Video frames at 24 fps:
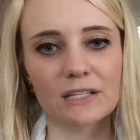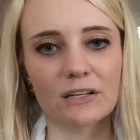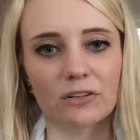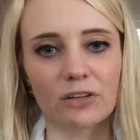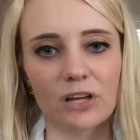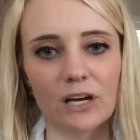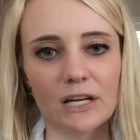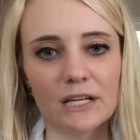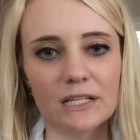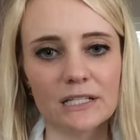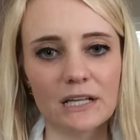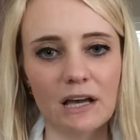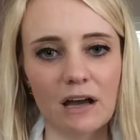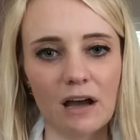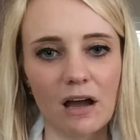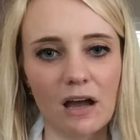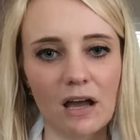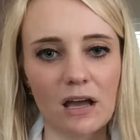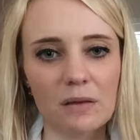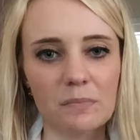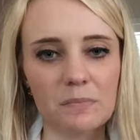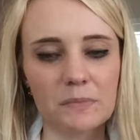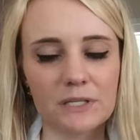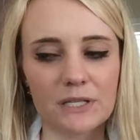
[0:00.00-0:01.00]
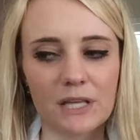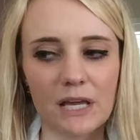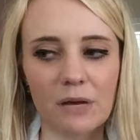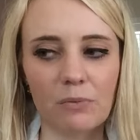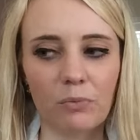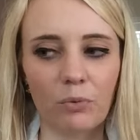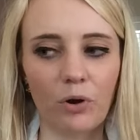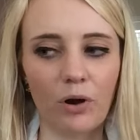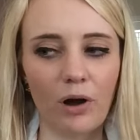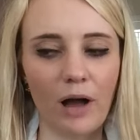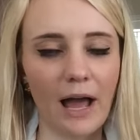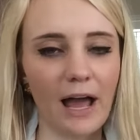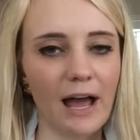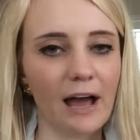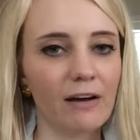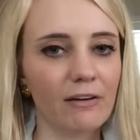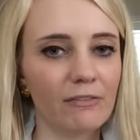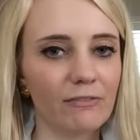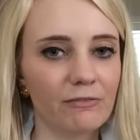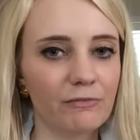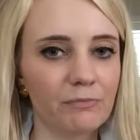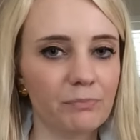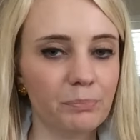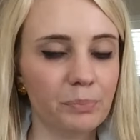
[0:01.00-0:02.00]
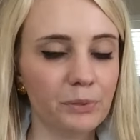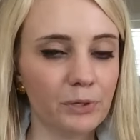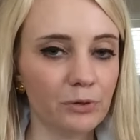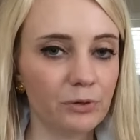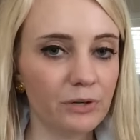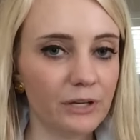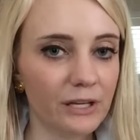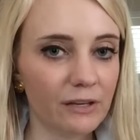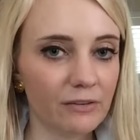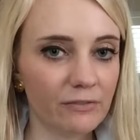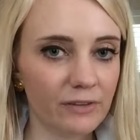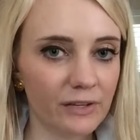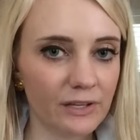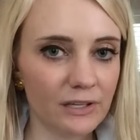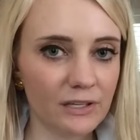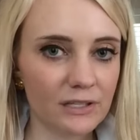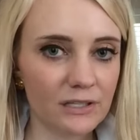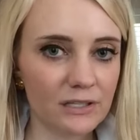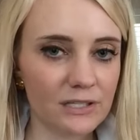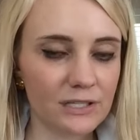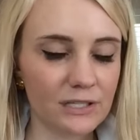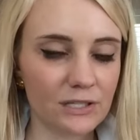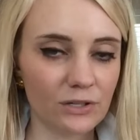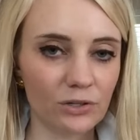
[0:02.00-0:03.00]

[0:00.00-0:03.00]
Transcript: a lot of times they will have beauty events,